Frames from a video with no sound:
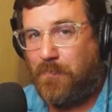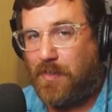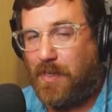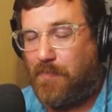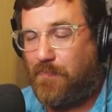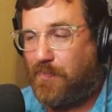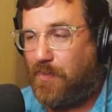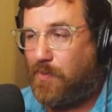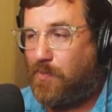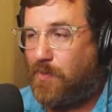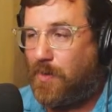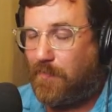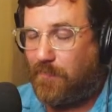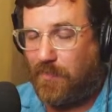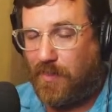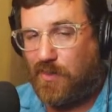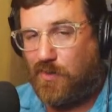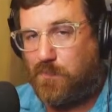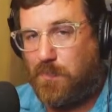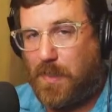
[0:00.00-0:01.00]
even though you have
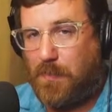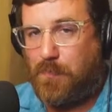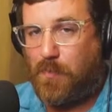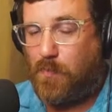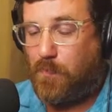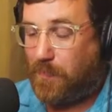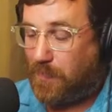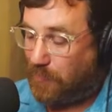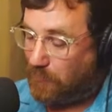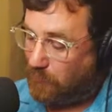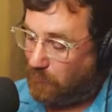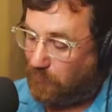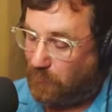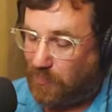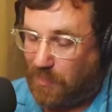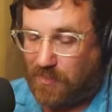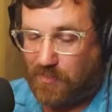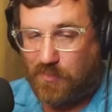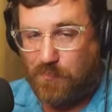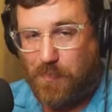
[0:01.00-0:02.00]
less people because there's
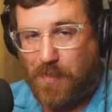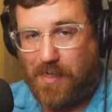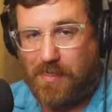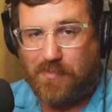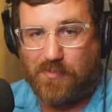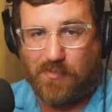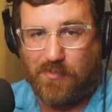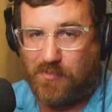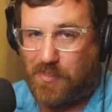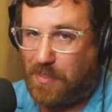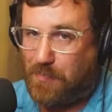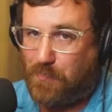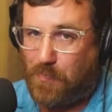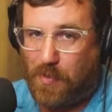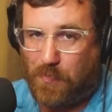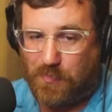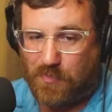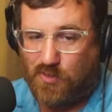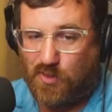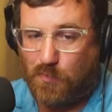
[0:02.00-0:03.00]
less space. The same
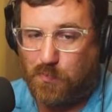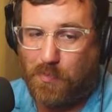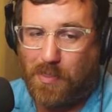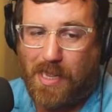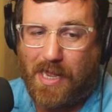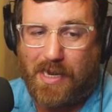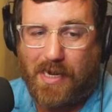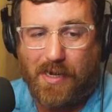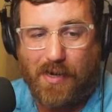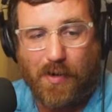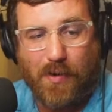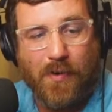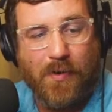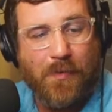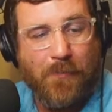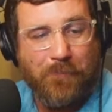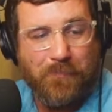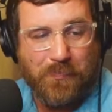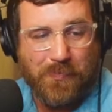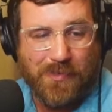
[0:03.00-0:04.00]
way with supply air.
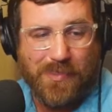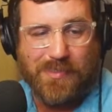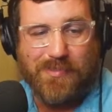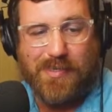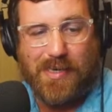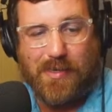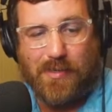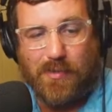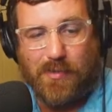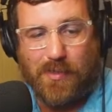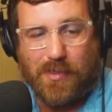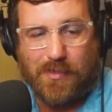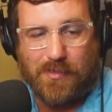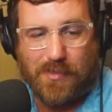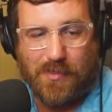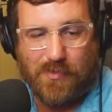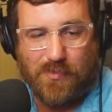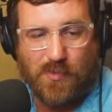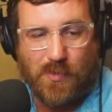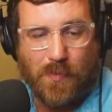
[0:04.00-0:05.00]
Let's take a look at
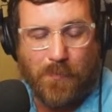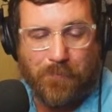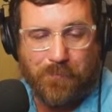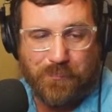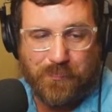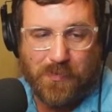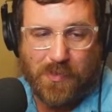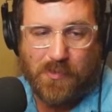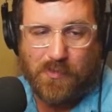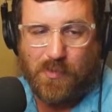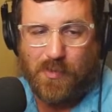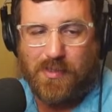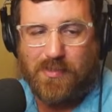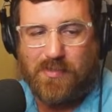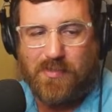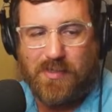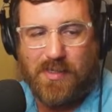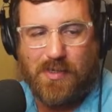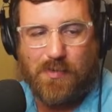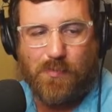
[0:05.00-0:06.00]
this. So
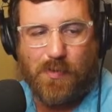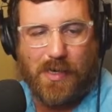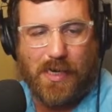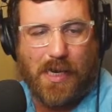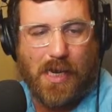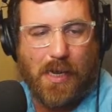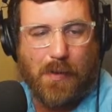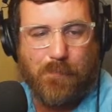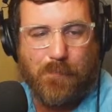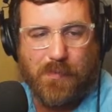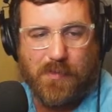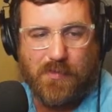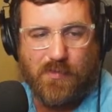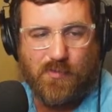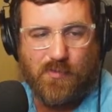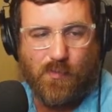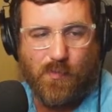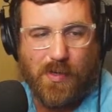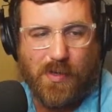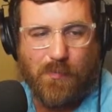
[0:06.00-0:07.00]
let's see what
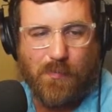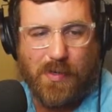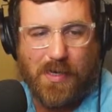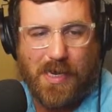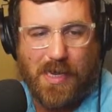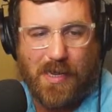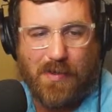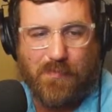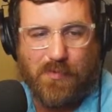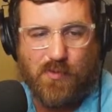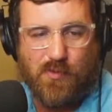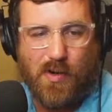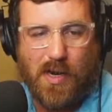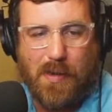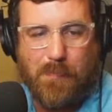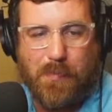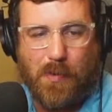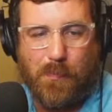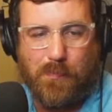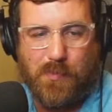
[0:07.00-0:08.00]
happens when we have a
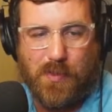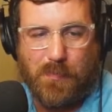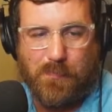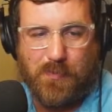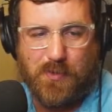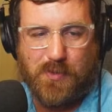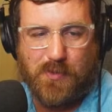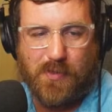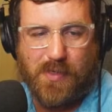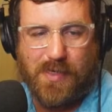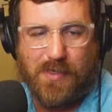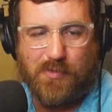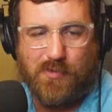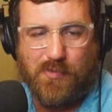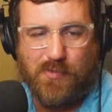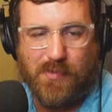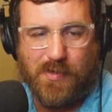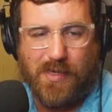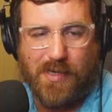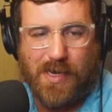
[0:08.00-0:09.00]
dry bulb temperature
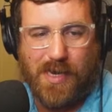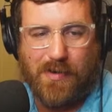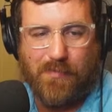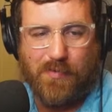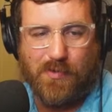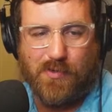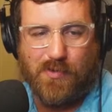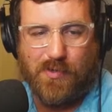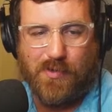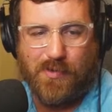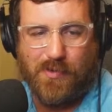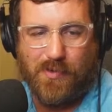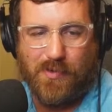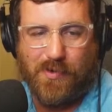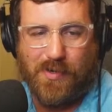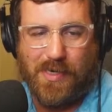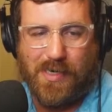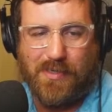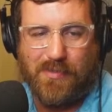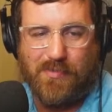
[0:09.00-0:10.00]
entering a
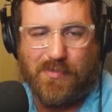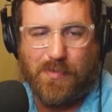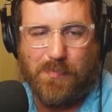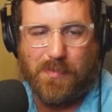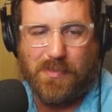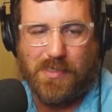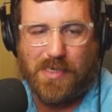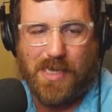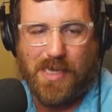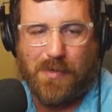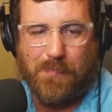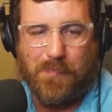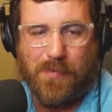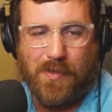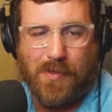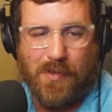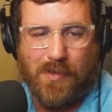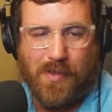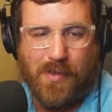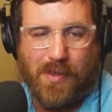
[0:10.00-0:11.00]
return in the summertime
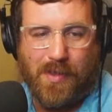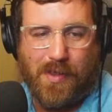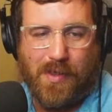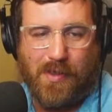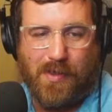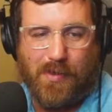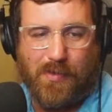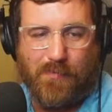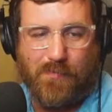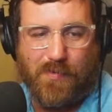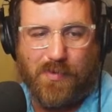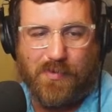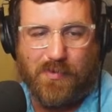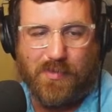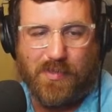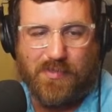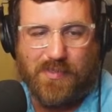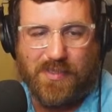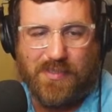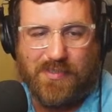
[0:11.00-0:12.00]
of,
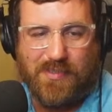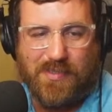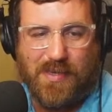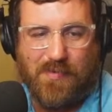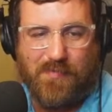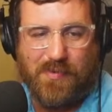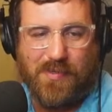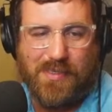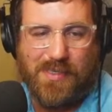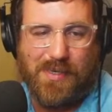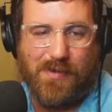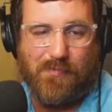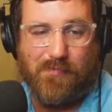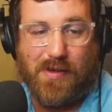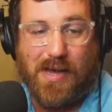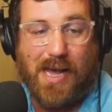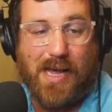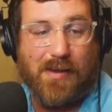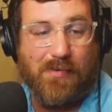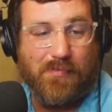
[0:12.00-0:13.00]
let's say,
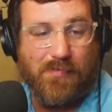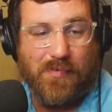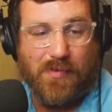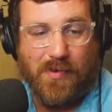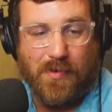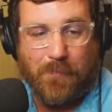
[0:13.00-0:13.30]
75.